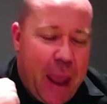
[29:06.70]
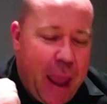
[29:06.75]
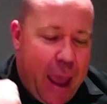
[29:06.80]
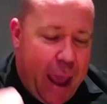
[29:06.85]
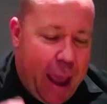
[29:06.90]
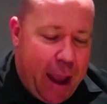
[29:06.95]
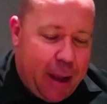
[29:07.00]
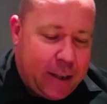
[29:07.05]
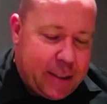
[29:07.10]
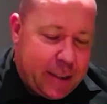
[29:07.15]

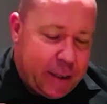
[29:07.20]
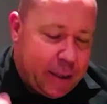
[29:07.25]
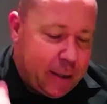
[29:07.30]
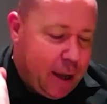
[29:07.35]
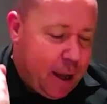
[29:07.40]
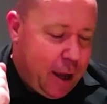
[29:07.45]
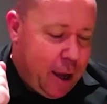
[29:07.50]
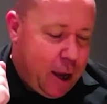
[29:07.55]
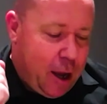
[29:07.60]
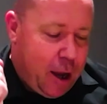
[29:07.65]
Andy,
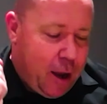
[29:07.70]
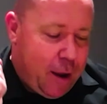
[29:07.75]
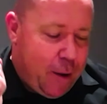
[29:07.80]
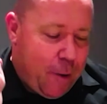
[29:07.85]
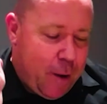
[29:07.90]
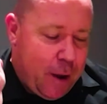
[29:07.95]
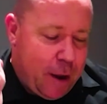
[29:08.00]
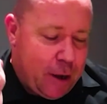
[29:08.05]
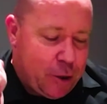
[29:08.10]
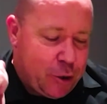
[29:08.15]

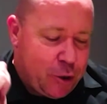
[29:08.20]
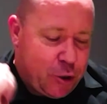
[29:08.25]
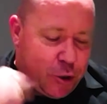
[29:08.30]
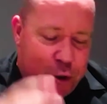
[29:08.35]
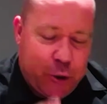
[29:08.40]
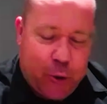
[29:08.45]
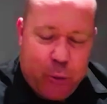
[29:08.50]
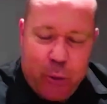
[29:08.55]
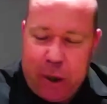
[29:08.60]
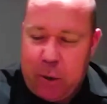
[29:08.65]
2
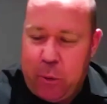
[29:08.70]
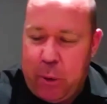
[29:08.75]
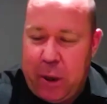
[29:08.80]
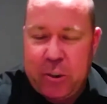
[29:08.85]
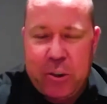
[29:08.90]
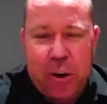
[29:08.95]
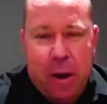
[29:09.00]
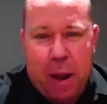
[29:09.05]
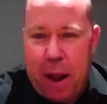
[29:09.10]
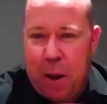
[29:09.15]
quick
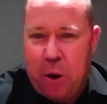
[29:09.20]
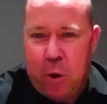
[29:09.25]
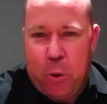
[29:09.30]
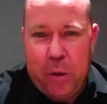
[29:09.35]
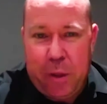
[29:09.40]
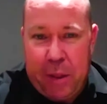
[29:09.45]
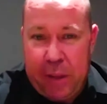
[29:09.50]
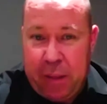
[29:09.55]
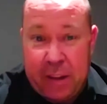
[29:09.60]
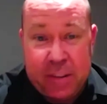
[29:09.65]
questions.
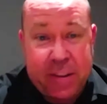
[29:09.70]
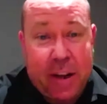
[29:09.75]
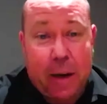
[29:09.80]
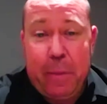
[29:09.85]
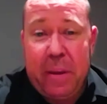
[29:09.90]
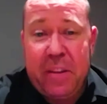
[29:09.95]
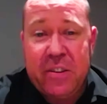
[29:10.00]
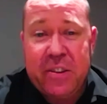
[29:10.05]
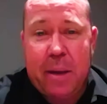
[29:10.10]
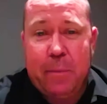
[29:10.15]
It's going
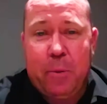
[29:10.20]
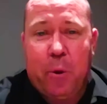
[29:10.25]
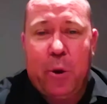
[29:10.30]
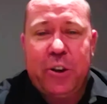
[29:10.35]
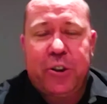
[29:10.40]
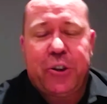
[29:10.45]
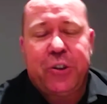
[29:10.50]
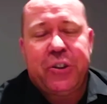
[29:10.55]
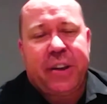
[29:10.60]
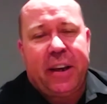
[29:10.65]
to be the same
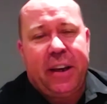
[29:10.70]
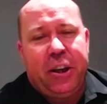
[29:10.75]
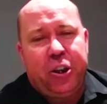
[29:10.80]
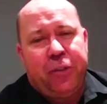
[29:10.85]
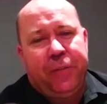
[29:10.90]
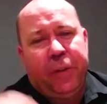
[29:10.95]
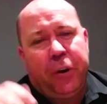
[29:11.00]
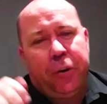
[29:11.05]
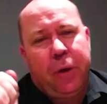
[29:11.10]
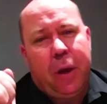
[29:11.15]
questions to each
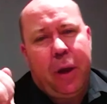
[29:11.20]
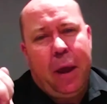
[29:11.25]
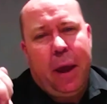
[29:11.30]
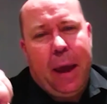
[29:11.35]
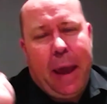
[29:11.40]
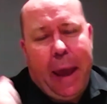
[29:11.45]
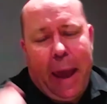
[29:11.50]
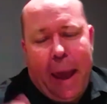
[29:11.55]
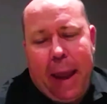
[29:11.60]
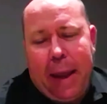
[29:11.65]
of you.
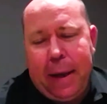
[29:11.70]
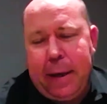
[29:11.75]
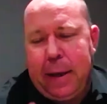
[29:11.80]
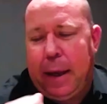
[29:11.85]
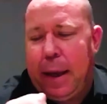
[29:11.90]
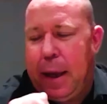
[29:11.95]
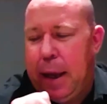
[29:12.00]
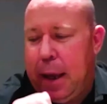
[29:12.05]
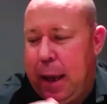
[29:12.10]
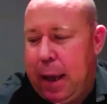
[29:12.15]

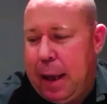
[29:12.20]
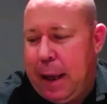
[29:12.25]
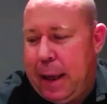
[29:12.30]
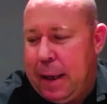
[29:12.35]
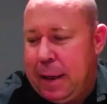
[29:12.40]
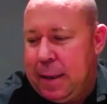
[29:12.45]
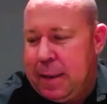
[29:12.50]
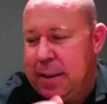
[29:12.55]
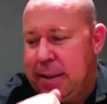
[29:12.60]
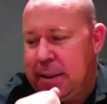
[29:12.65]
Andy,
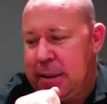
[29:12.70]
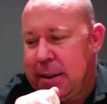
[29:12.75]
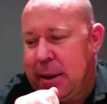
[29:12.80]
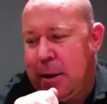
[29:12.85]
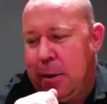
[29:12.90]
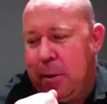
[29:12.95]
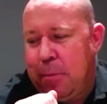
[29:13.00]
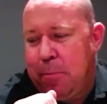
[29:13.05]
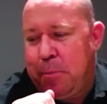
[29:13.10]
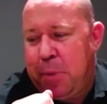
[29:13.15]
is
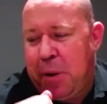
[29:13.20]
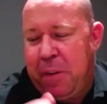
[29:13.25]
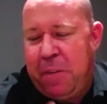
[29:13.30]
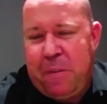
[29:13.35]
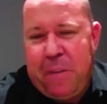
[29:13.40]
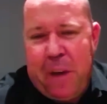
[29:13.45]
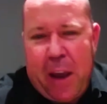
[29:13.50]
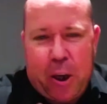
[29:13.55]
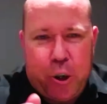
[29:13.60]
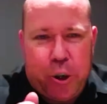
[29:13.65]

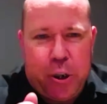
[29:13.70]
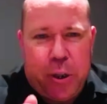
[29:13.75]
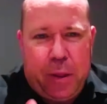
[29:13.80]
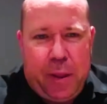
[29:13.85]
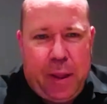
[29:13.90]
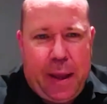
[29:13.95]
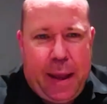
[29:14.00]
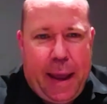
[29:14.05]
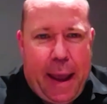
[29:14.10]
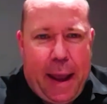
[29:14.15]
perfection
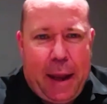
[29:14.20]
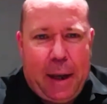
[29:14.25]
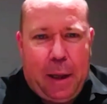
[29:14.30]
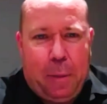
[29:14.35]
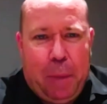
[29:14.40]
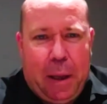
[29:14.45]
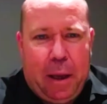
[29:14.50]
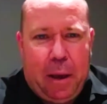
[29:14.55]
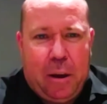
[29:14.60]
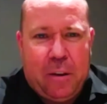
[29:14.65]
the
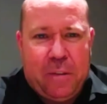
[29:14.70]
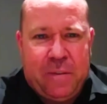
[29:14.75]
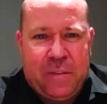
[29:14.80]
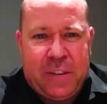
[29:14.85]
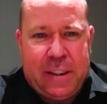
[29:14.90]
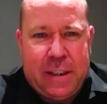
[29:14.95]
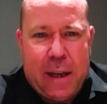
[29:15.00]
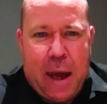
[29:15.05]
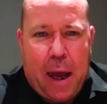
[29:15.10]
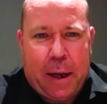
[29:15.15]
enemy
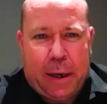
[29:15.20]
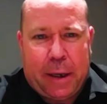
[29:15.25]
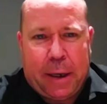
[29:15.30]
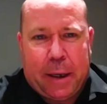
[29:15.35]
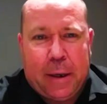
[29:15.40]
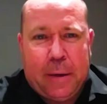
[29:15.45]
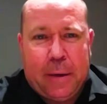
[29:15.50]
of done?